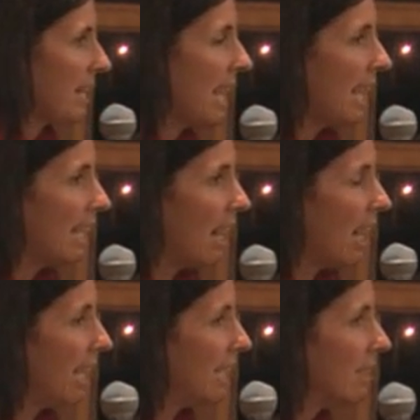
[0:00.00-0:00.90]

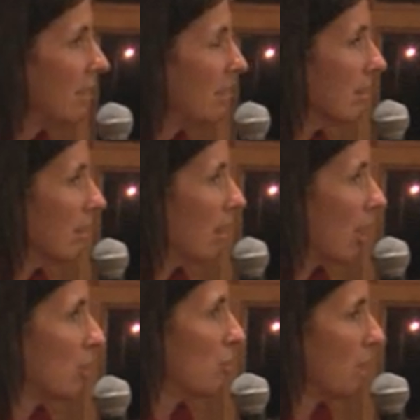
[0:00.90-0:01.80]
I
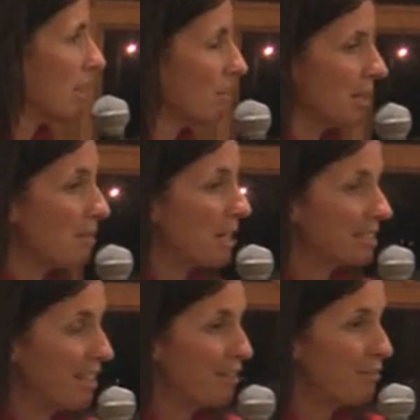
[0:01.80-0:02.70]
argued with it within
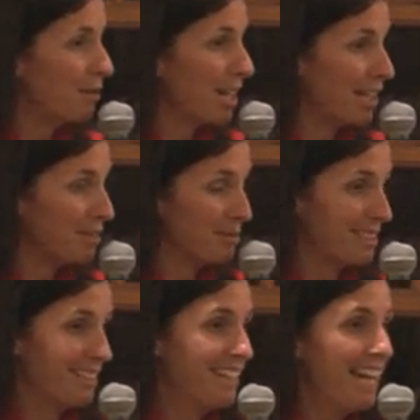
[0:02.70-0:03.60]
myself, I'll be honest with
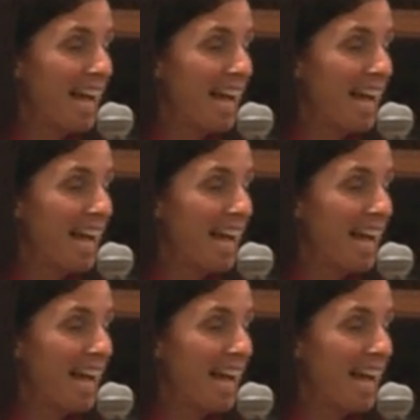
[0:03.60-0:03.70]
you.